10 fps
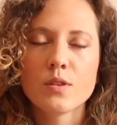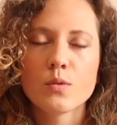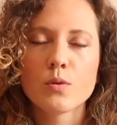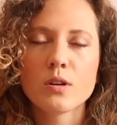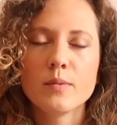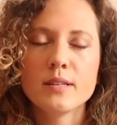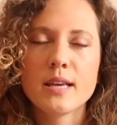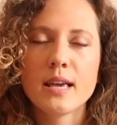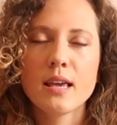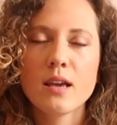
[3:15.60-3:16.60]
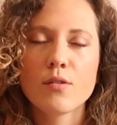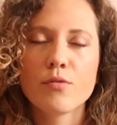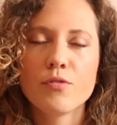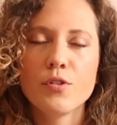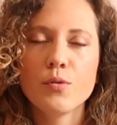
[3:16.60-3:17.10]
We're going to be taking a
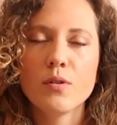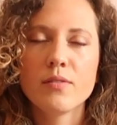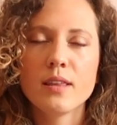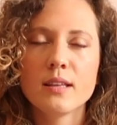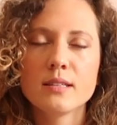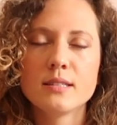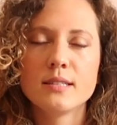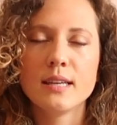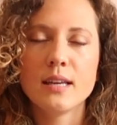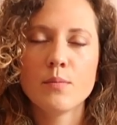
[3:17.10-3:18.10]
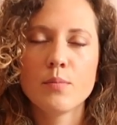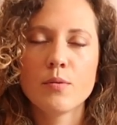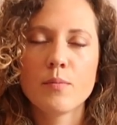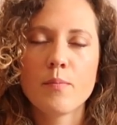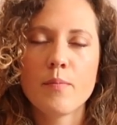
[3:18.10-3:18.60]
few of these deep
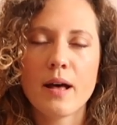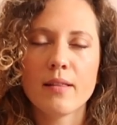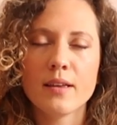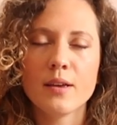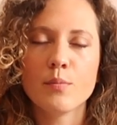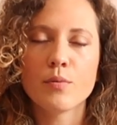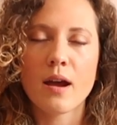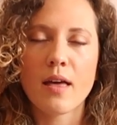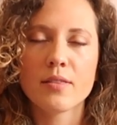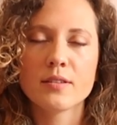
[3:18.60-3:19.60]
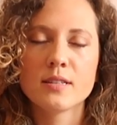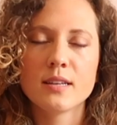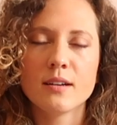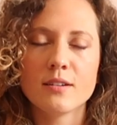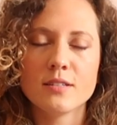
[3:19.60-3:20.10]
belly breaths
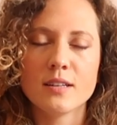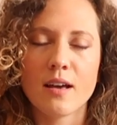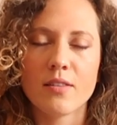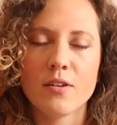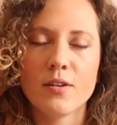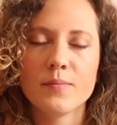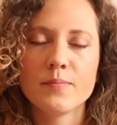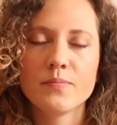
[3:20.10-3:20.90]
here together.